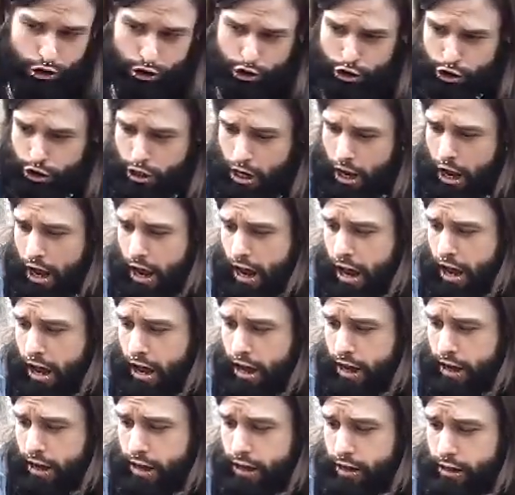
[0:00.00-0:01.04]
Should
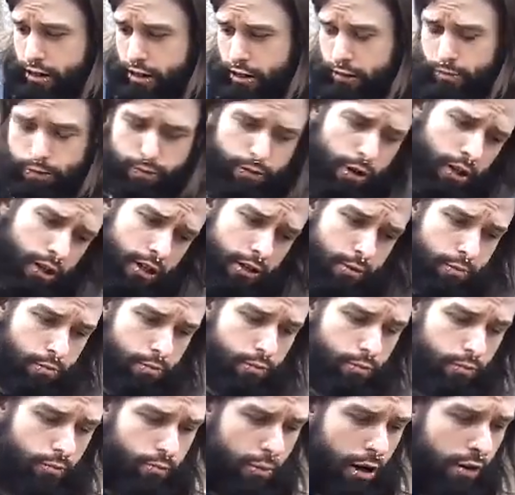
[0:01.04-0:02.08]
I... Fuck it.
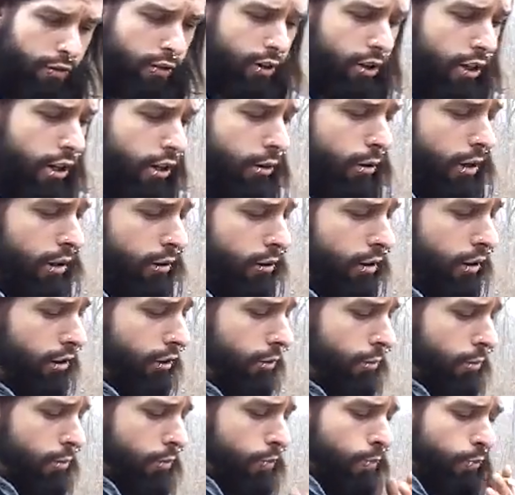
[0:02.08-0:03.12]
My video. I don't
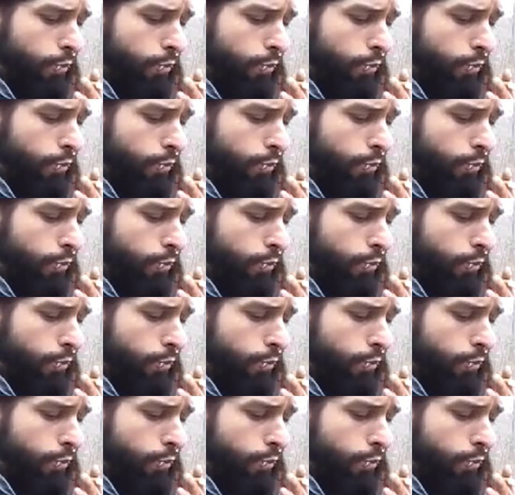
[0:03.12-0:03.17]
care.